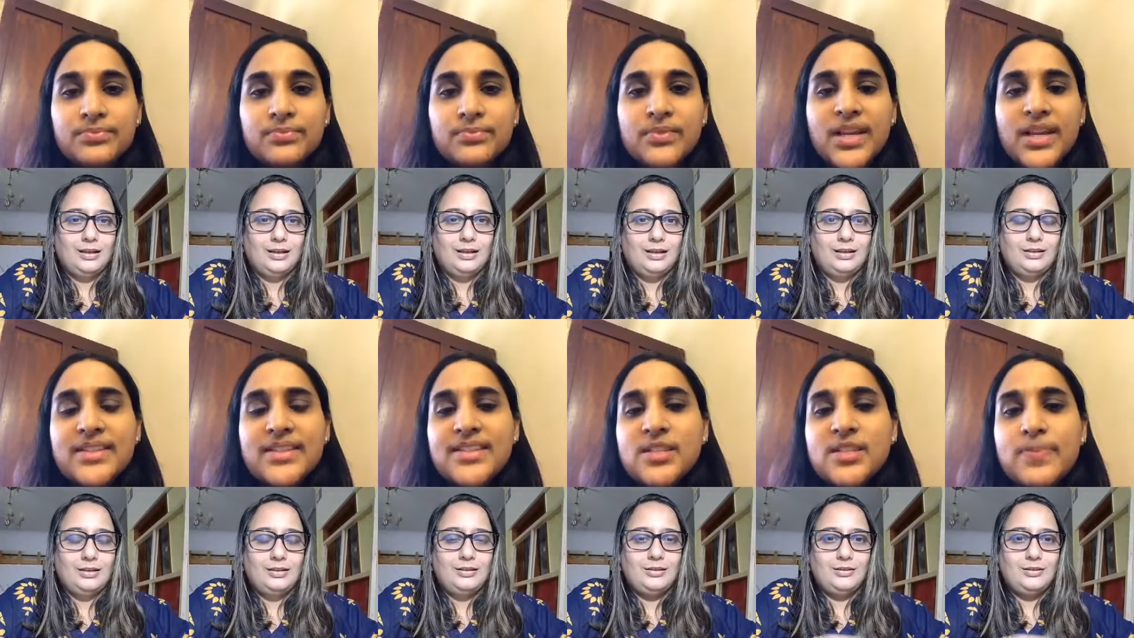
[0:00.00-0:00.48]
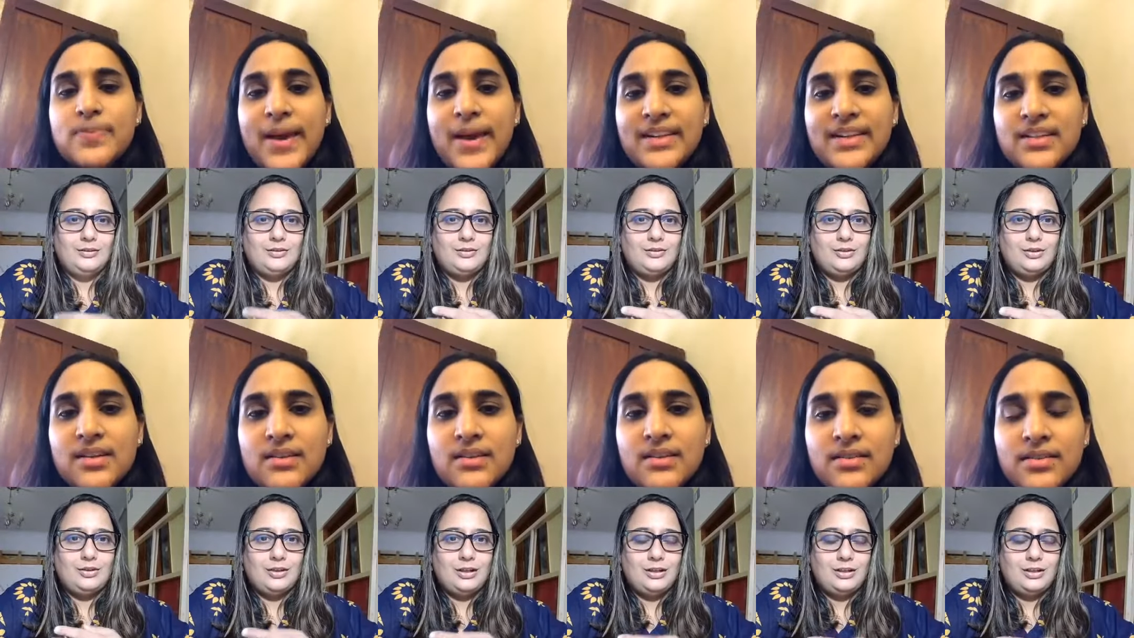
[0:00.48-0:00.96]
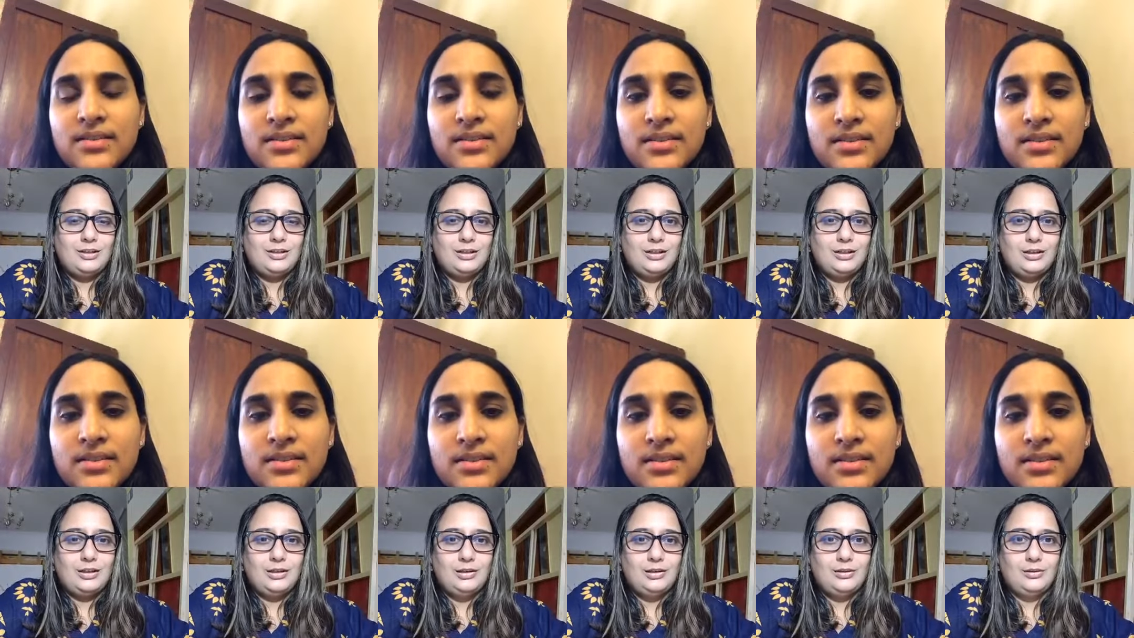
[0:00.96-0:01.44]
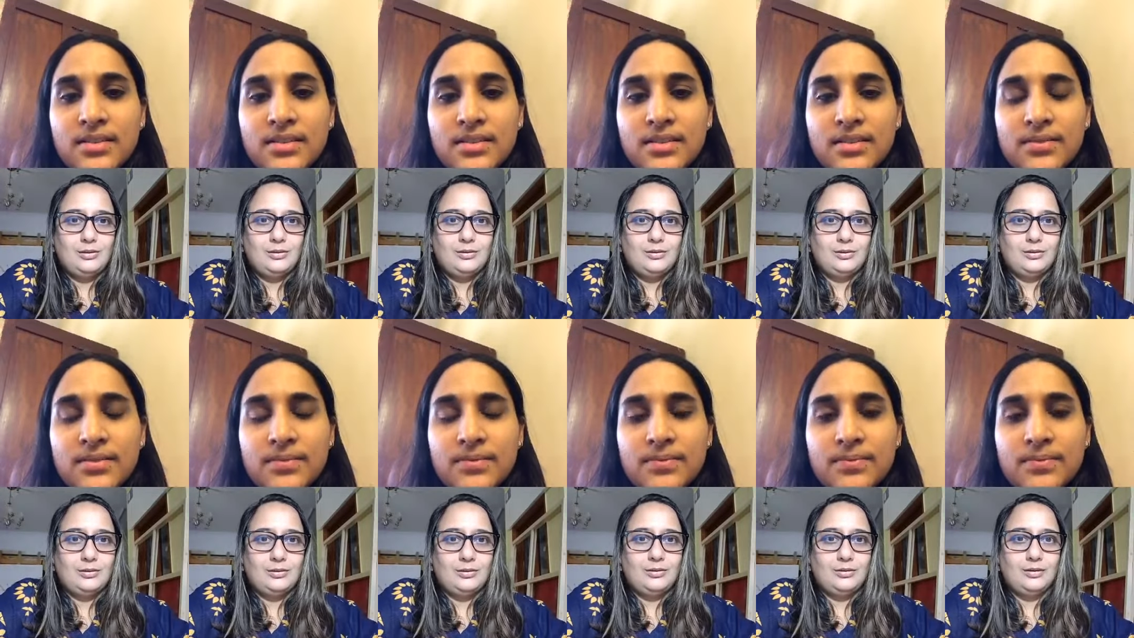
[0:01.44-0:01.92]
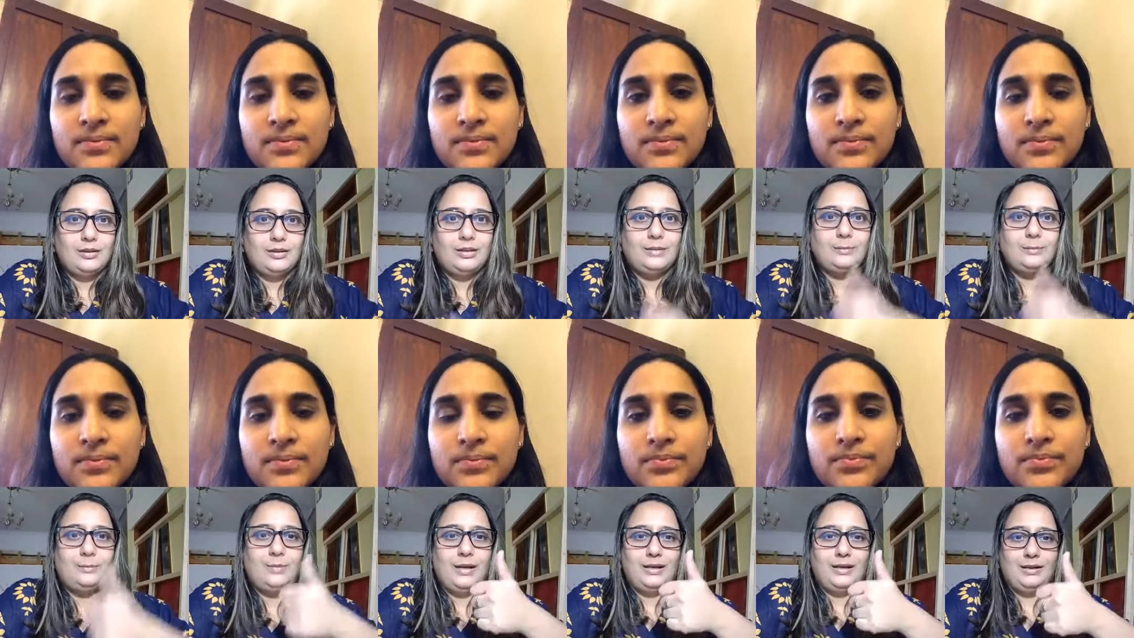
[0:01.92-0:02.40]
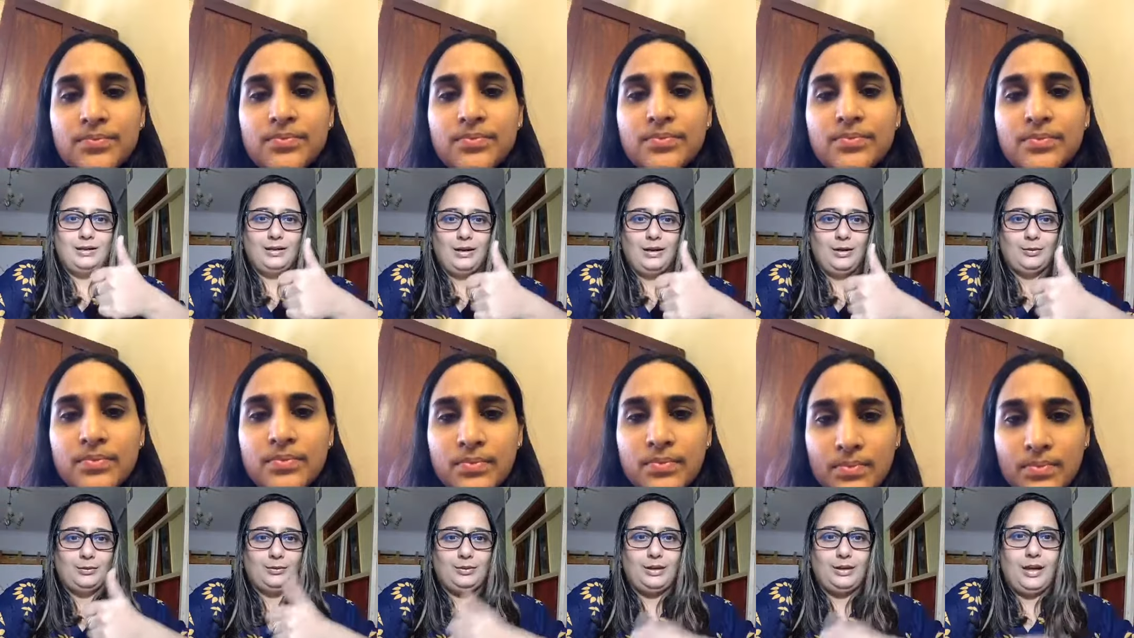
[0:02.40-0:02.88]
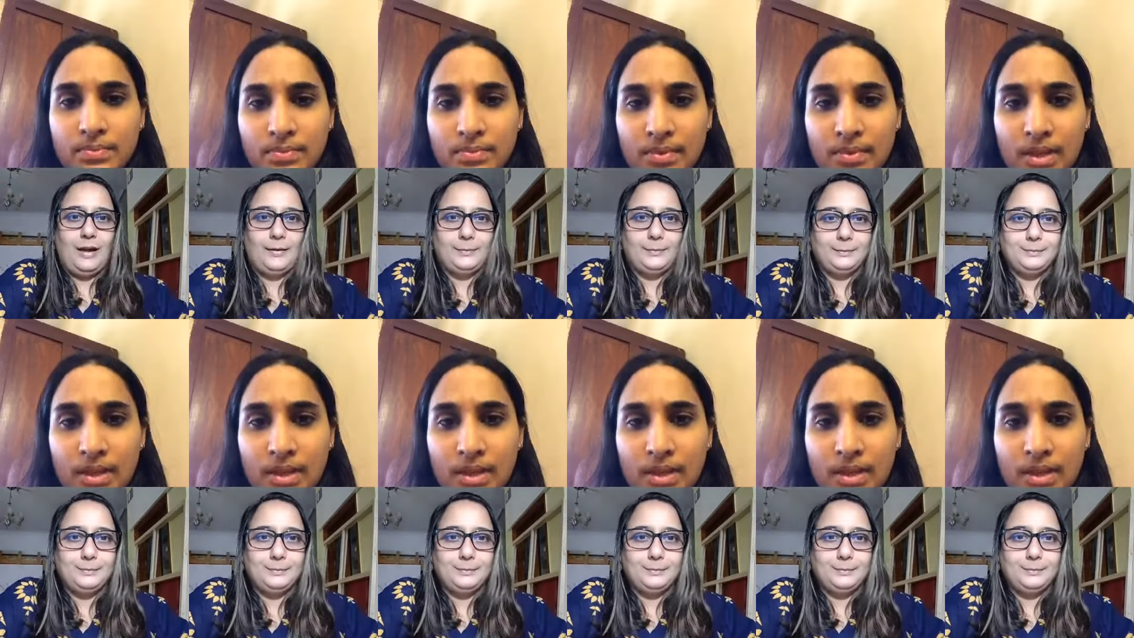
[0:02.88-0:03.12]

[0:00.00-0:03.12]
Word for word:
Speaker 1: Is it better? Just a little better now. Yeah.